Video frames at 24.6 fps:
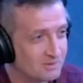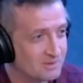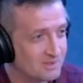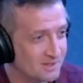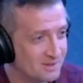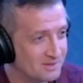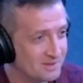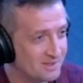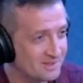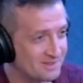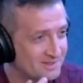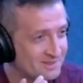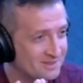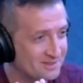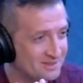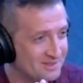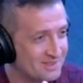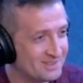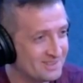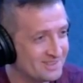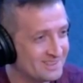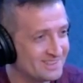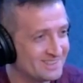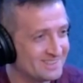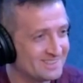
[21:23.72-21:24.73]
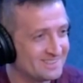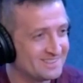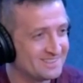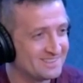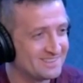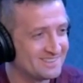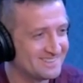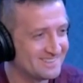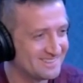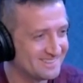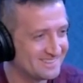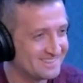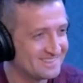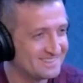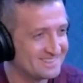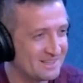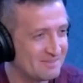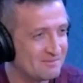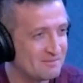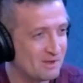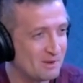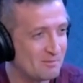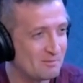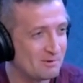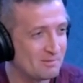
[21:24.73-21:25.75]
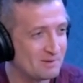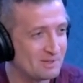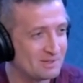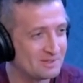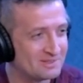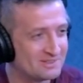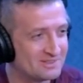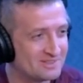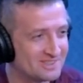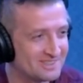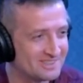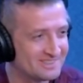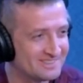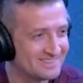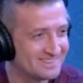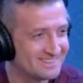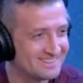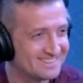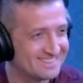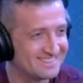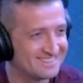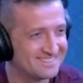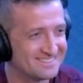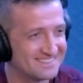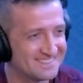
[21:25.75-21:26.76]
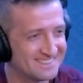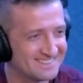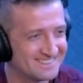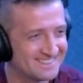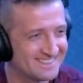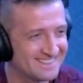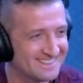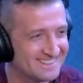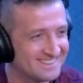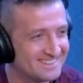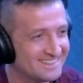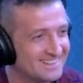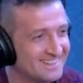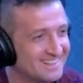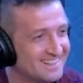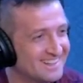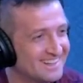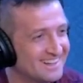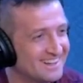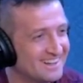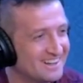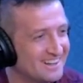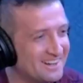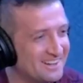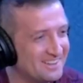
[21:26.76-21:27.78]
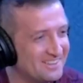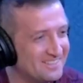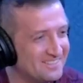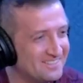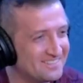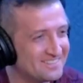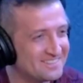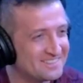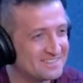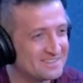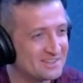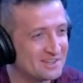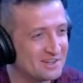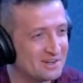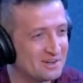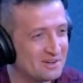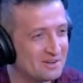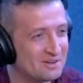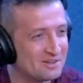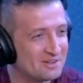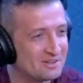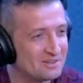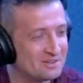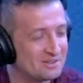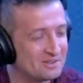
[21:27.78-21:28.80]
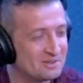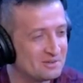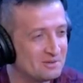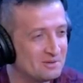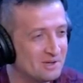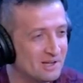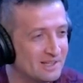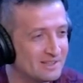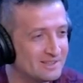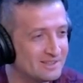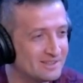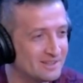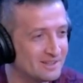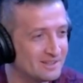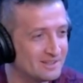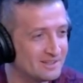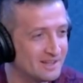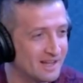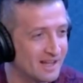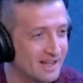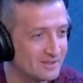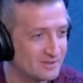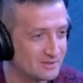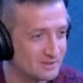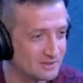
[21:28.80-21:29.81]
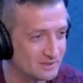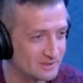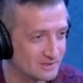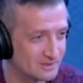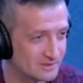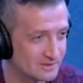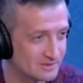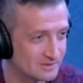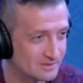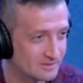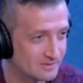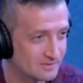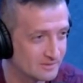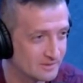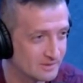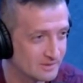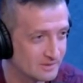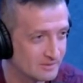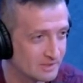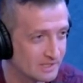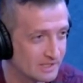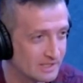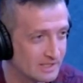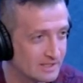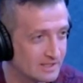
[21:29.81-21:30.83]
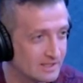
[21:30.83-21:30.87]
me to tell that story? You set me up on my own show. This is very sad. So you had done nationals, right?